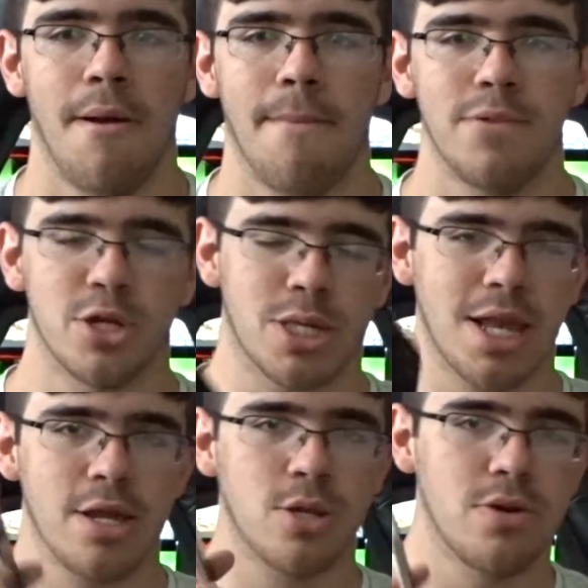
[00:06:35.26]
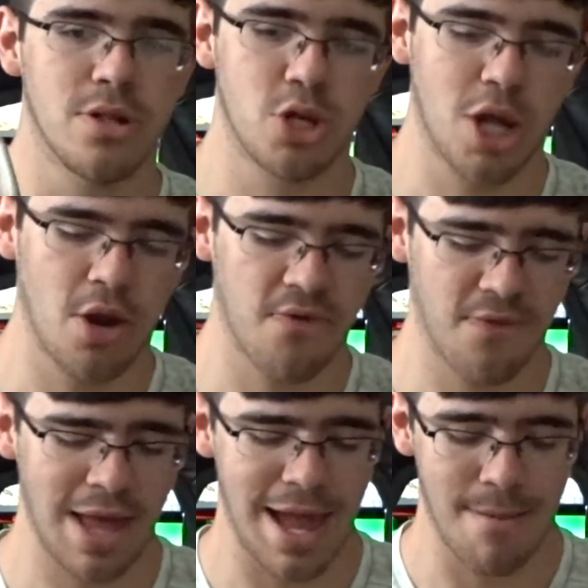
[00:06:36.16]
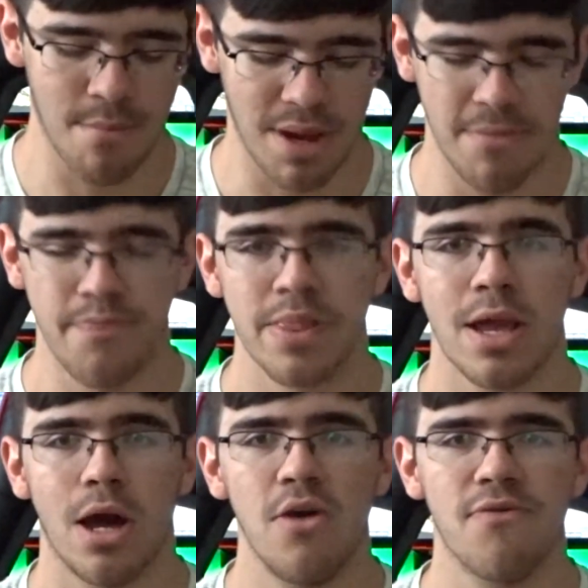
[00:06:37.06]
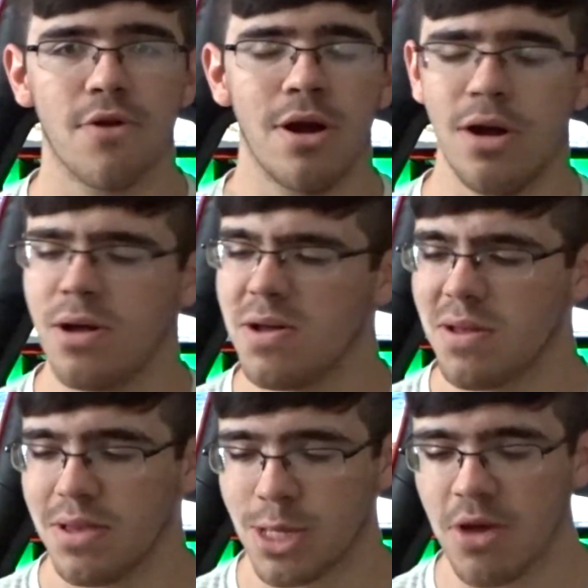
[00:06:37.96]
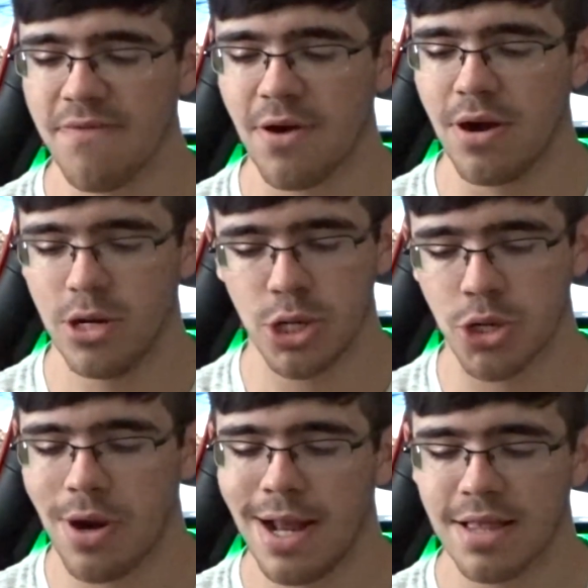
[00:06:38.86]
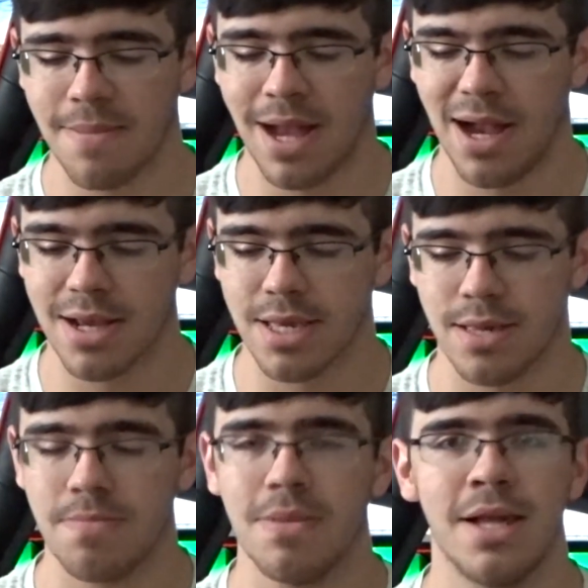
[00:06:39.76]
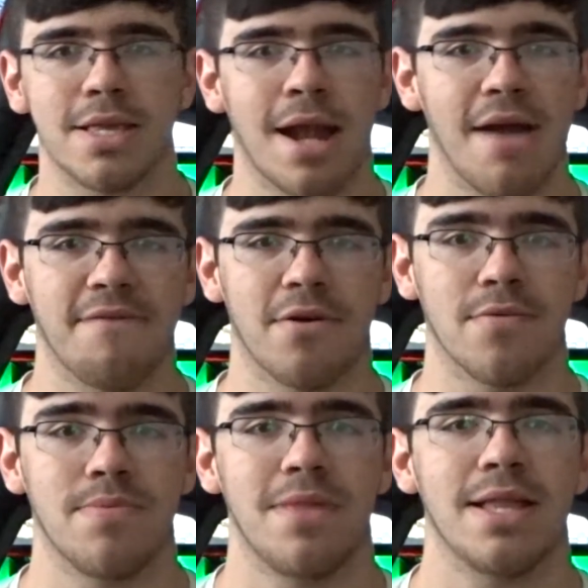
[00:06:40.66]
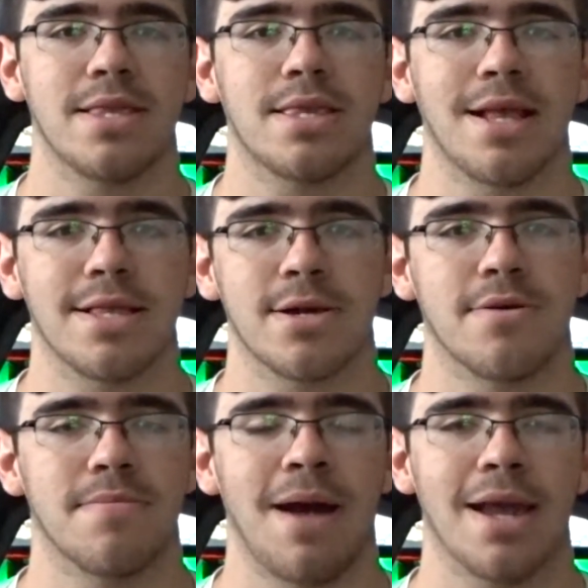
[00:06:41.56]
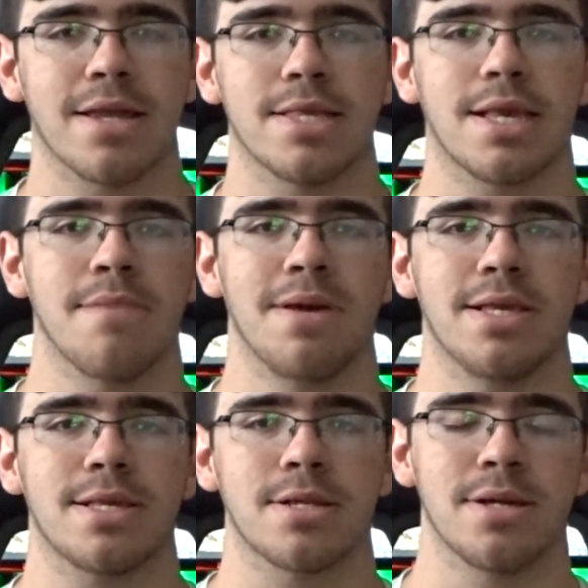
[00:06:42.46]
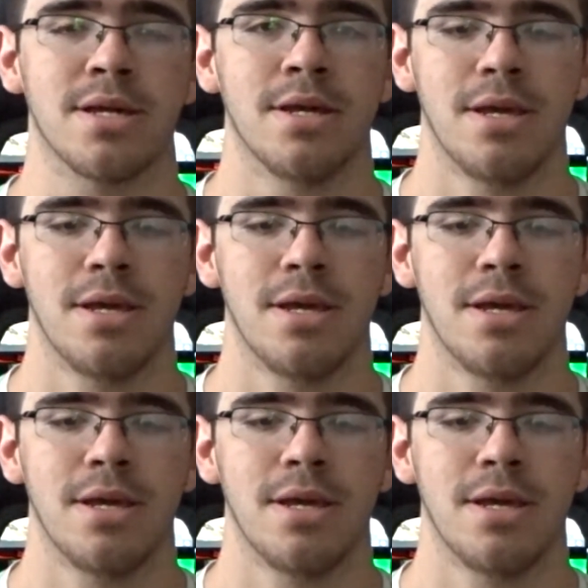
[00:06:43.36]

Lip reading: Just stay tuned to the channel for that. But overall, so far, just straight out the box, it's an iPhone. That's all I can say, basically.